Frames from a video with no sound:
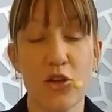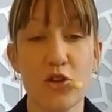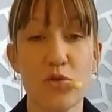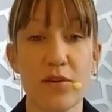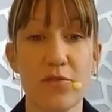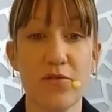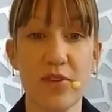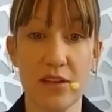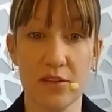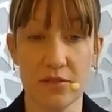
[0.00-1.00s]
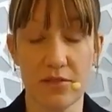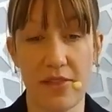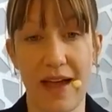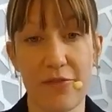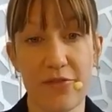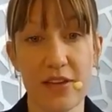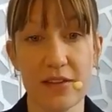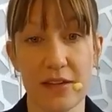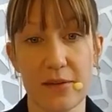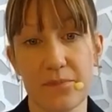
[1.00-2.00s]
You can feel that
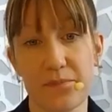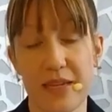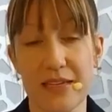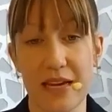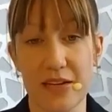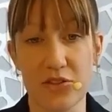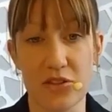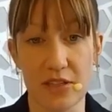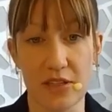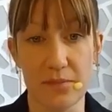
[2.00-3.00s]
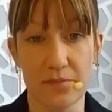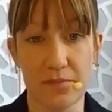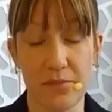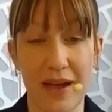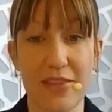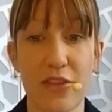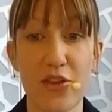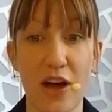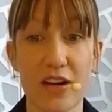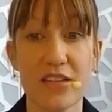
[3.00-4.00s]
feeling intentionally by the
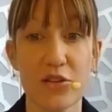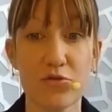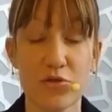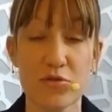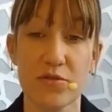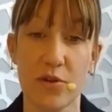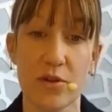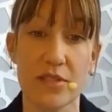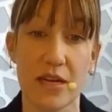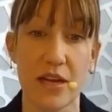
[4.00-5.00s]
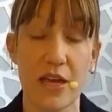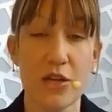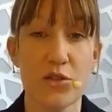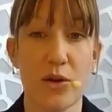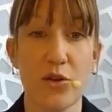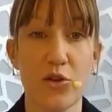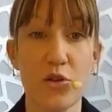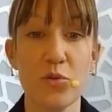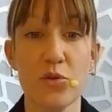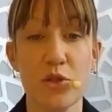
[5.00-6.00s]
thoughts that you choose to focus on. So I know
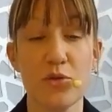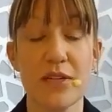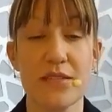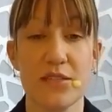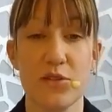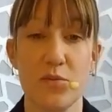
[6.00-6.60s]
you